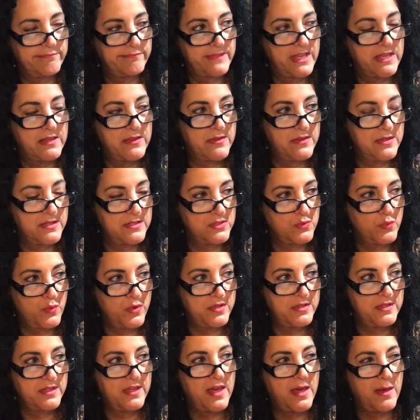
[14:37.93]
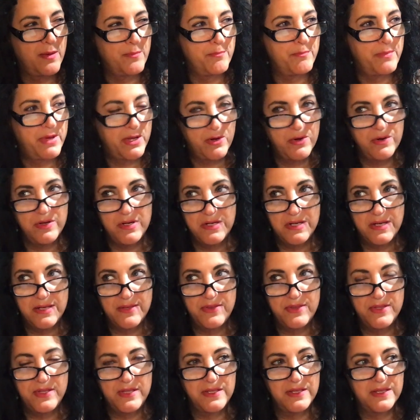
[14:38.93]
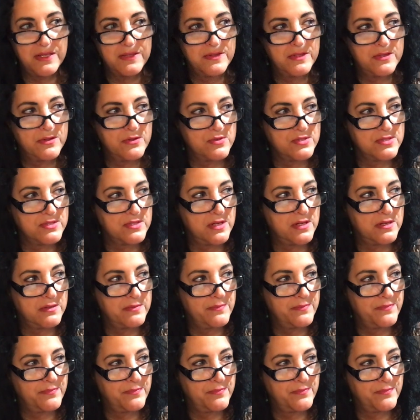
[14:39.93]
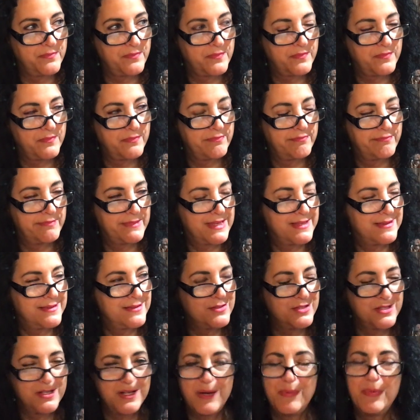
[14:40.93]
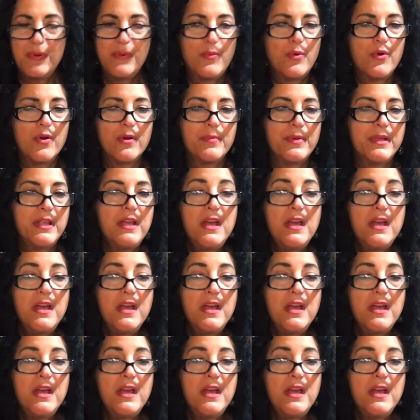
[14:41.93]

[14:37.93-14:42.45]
this one Canberra, I think, and then there's a couple more,